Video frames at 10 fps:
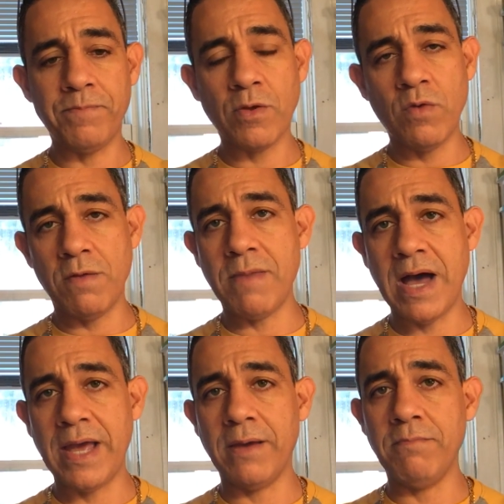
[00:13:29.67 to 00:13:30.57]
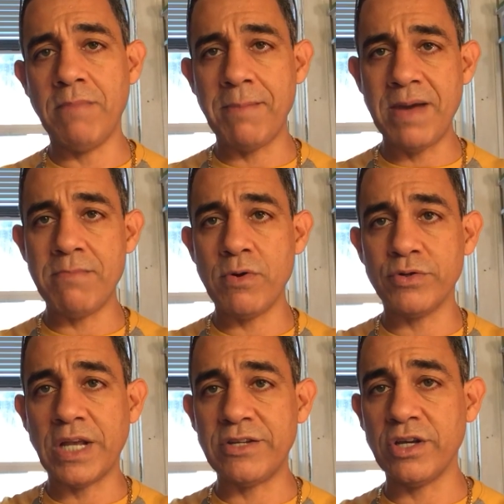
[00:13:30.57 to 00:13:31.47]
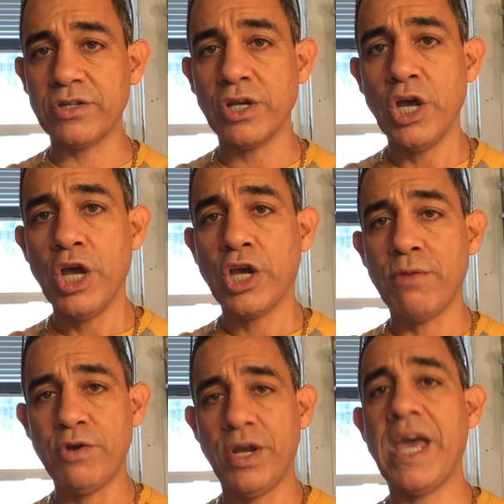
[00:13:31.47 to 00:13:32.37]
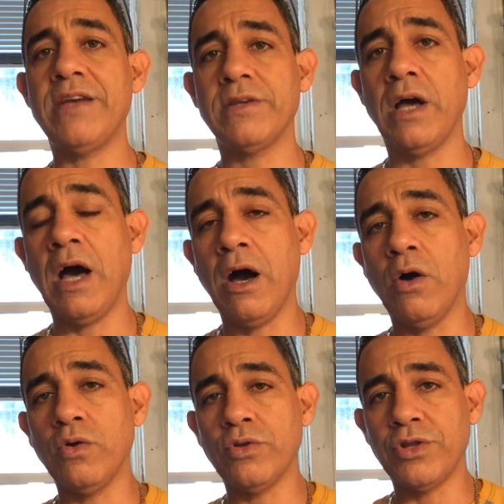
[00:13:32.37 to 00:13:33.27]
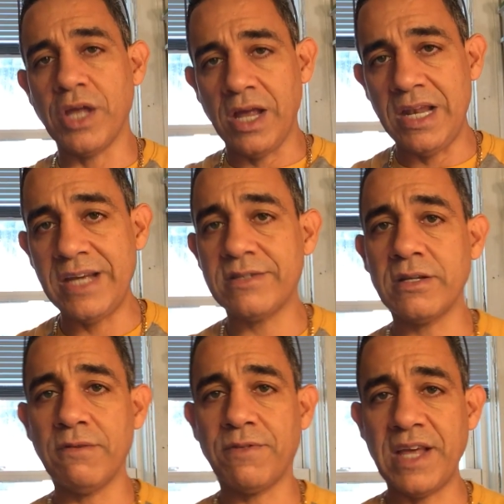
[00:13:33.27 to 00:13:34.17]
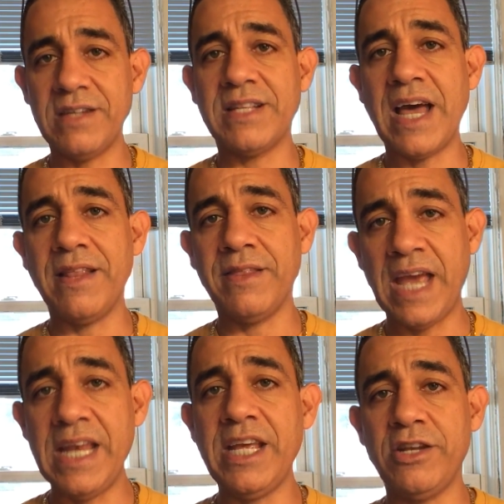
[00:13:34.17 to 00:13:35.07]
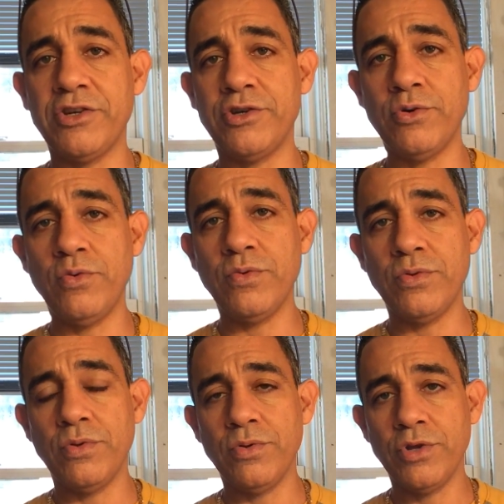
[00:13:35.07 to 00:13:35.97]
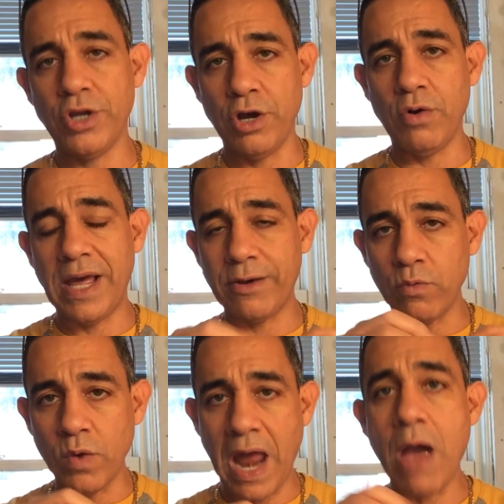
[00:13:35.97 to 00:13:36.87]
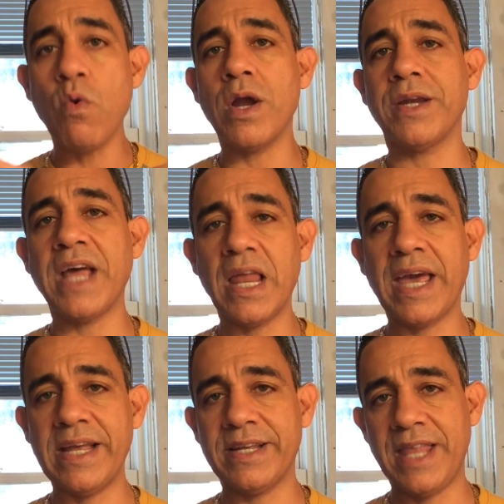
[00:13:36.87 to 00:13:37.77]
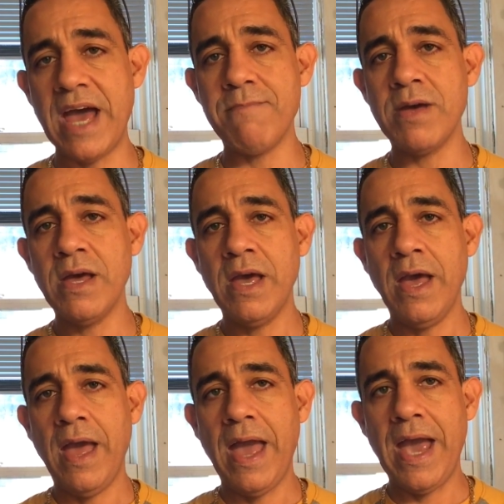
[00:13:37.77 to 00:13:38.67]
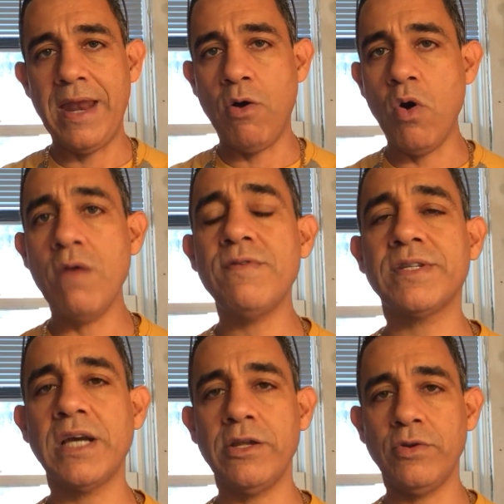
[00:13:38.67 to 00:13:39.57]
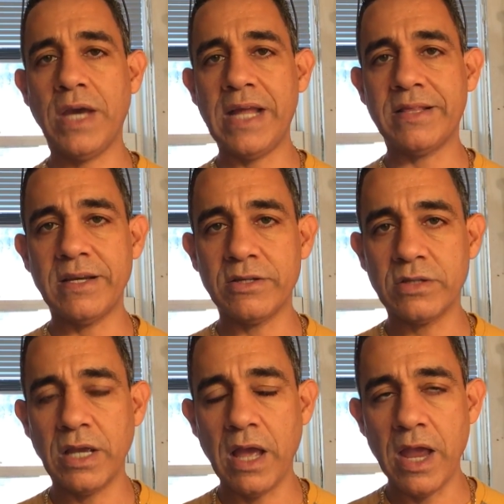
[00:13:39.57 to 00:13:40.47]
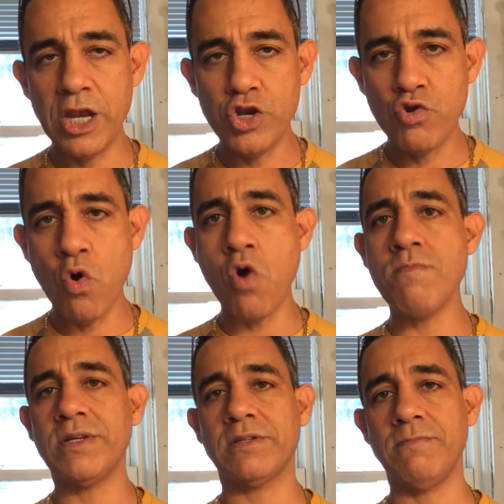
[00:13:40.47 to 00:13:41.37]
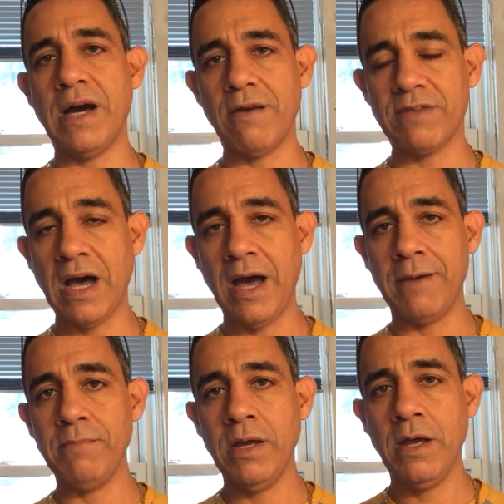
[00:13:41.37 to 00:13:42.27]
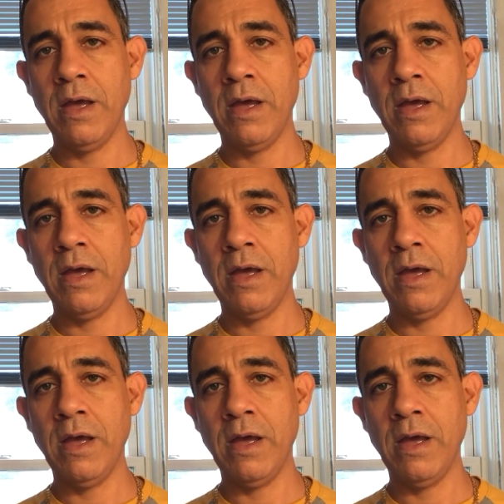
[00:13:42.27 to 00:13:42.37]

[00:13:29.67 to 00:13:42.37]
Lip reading: one of my members and just communicate a list of things that they need to do, like what I want to delegate to them. And all of a sudden you get this enormous amount of time,